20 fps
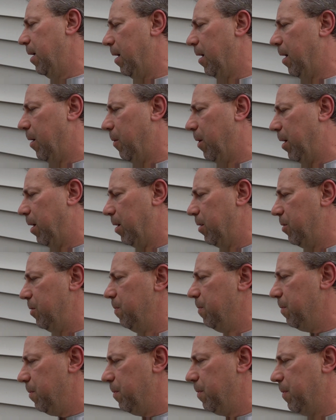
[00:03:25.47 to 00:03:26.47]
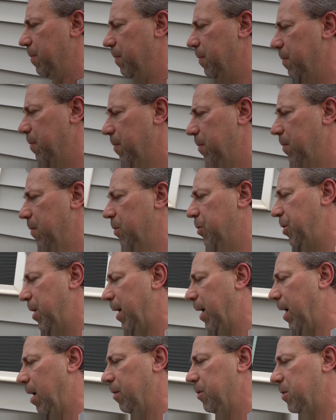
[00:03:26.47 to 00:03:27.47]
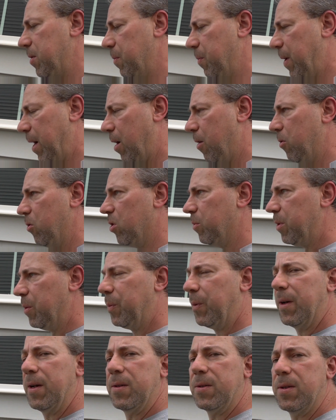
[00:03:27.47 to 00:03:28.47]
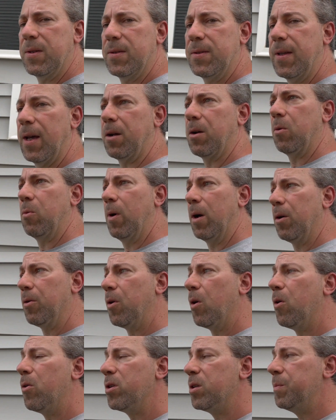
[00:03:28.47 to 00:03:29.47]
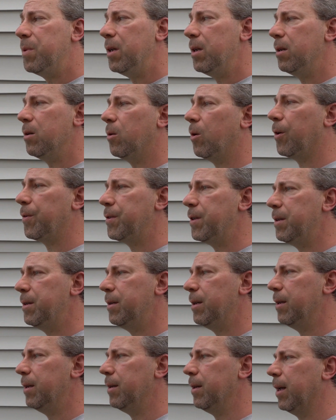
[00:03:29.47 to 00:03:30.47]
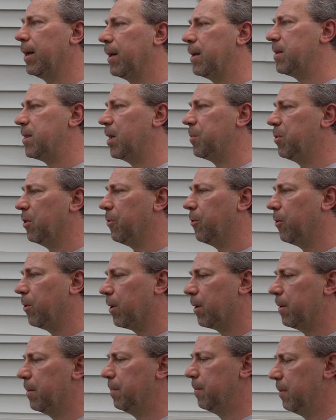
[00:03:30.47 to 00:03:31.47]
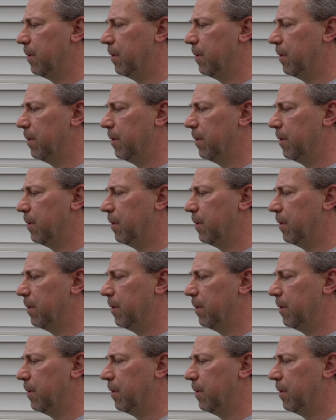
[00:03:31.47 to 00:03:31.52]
I want to check out some paranormal places that are well known to be haunted. Like I said before,